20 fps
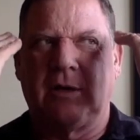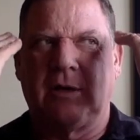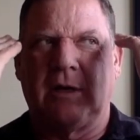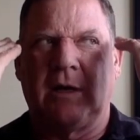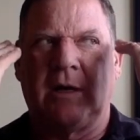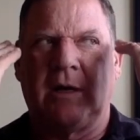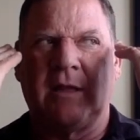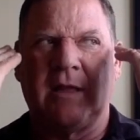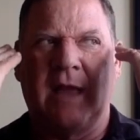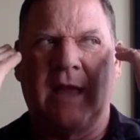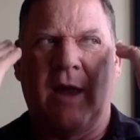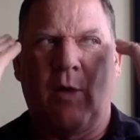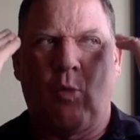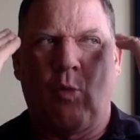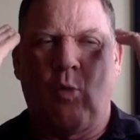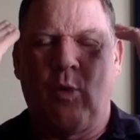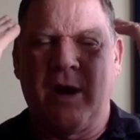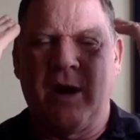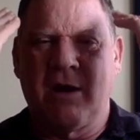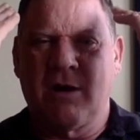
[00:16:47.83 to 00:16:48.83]
in
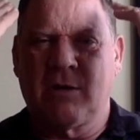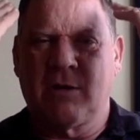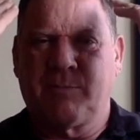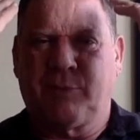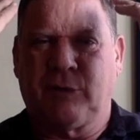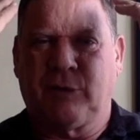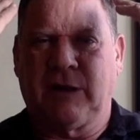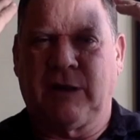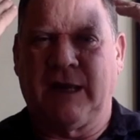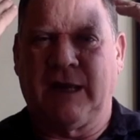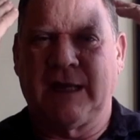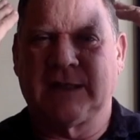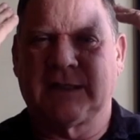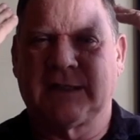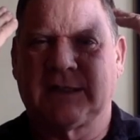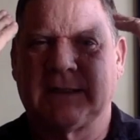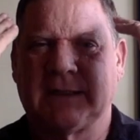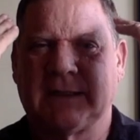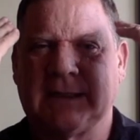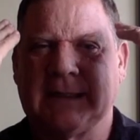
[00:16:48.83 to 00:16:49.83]
that weird
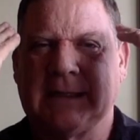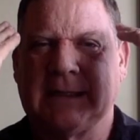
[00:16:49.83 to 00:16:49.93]
place